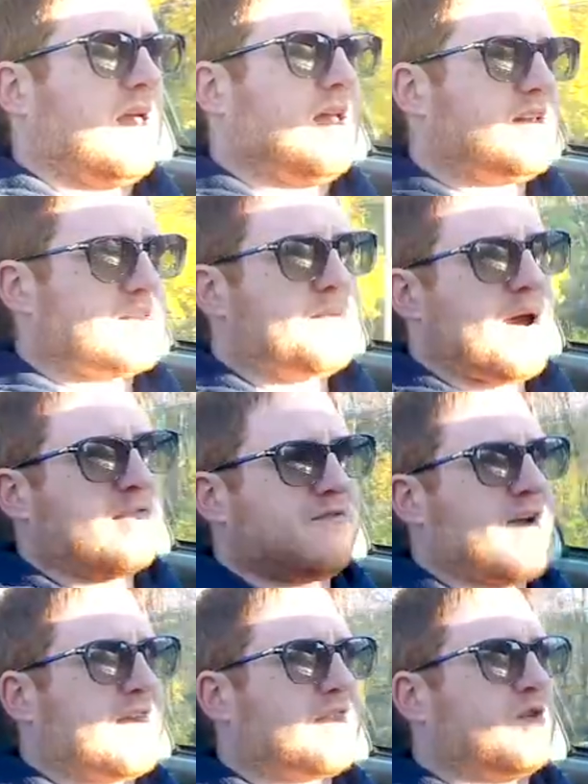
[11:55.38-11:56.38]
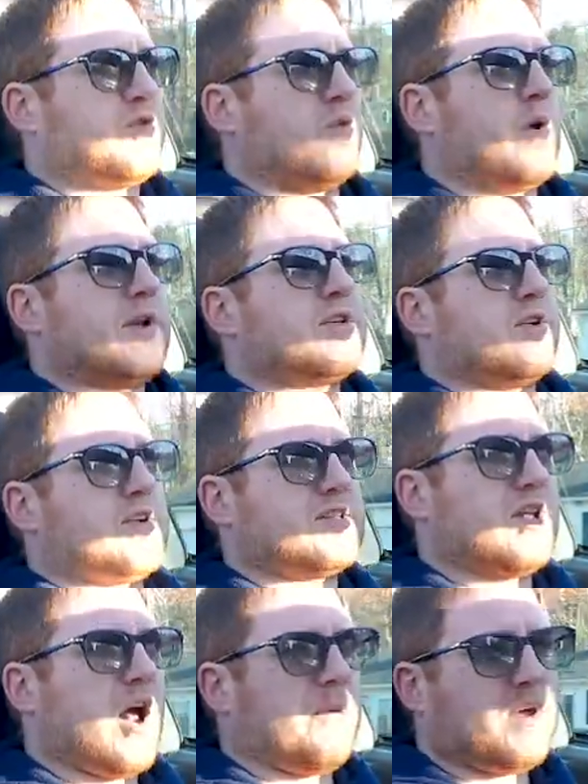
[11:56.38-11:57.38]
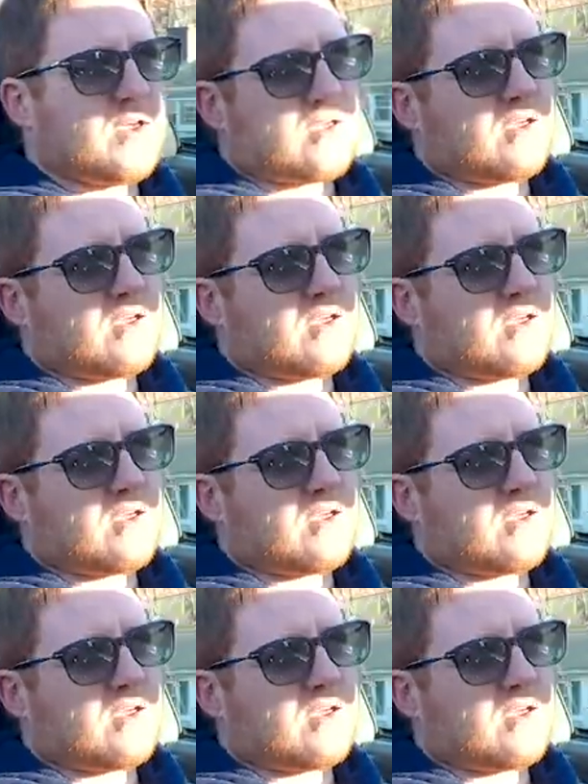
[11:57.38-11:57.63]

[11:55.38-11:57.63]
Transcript: And despite the fact that the winter is coming,